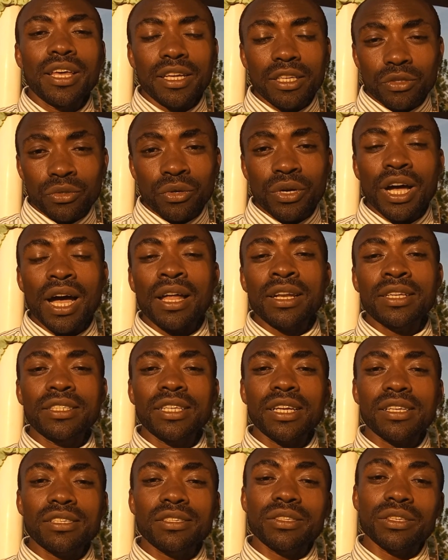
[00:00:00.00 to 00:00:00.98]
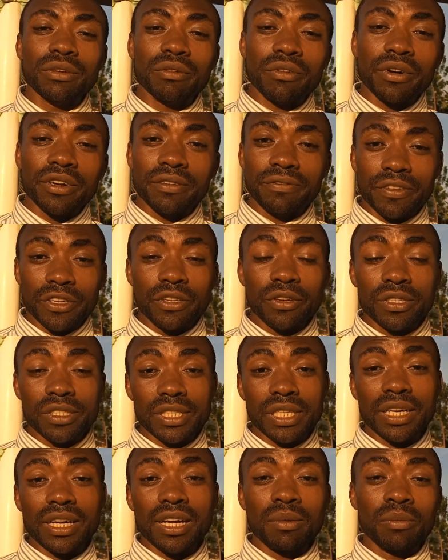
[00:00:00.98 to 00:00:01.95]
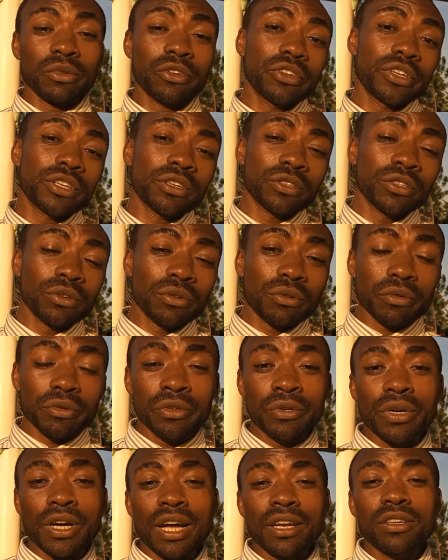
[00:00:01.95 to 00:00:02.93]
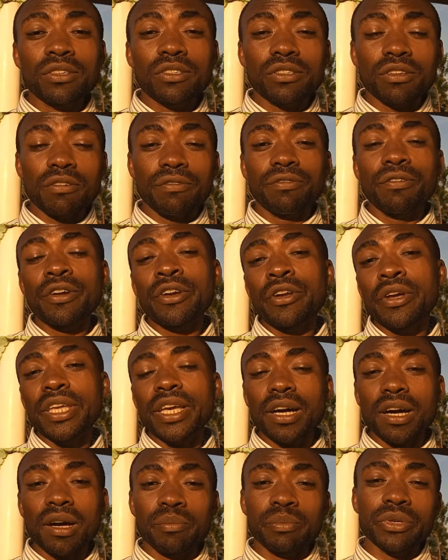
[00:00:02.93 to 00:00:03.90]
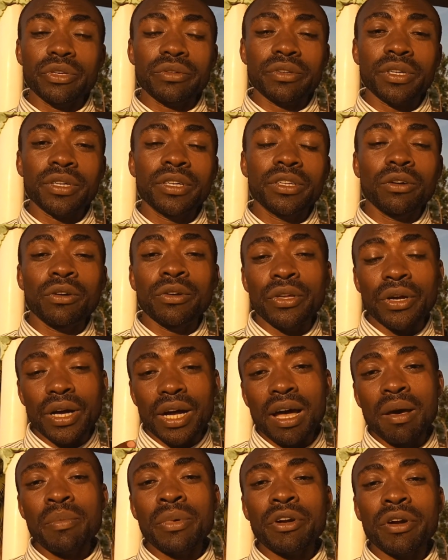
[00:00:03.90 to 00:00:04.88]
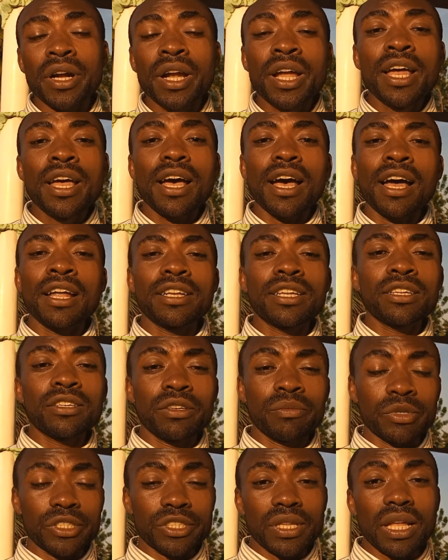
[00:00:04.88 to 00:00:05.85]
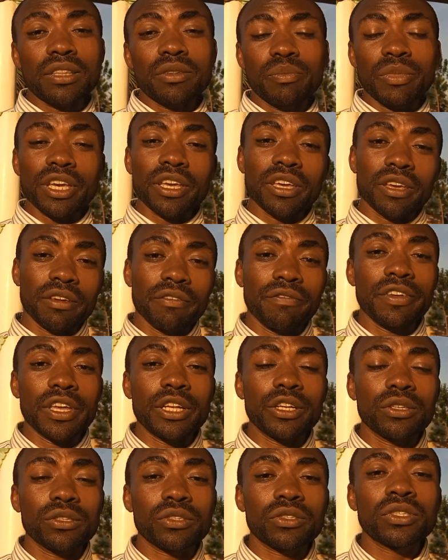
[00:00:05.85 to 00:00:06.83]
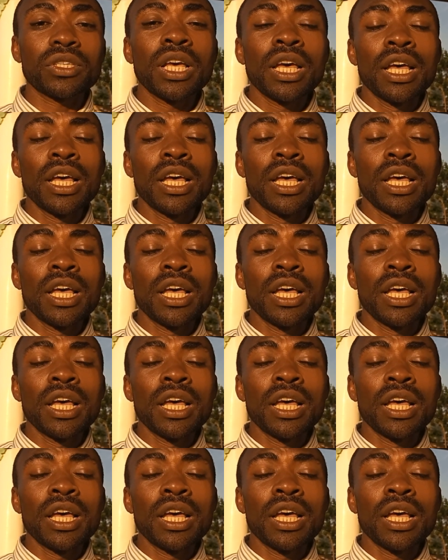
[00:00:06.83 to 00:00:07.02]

You can just record videos like I'm doing. You can use your phone or your computer or your camera, and then you start making videos.